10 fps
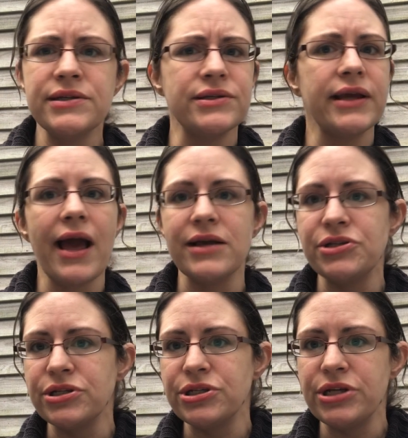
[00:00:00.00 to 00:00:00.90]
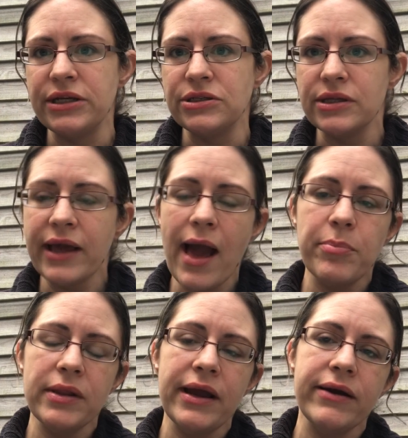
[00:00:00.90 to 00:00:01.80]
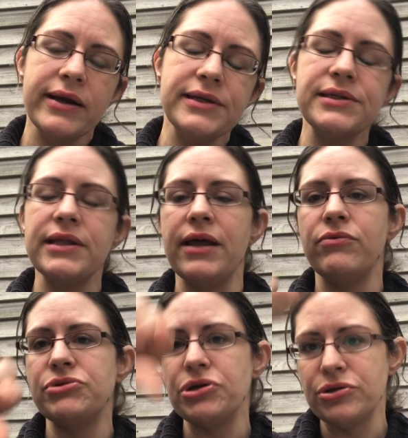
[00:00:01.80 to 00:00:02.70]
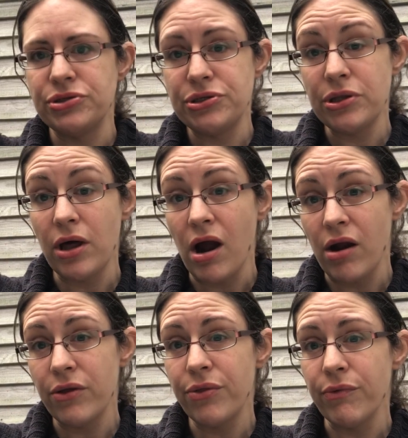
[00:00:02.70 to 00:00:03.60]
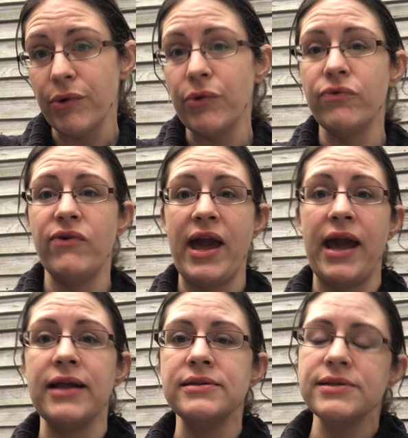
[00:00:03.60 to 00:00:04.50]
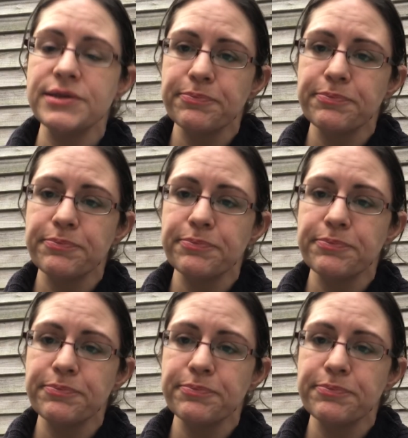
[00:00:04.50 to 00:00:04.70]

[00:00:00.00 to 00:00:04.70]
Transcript: There's a gas exchange at the capillaries, and then returns to the heart through veins.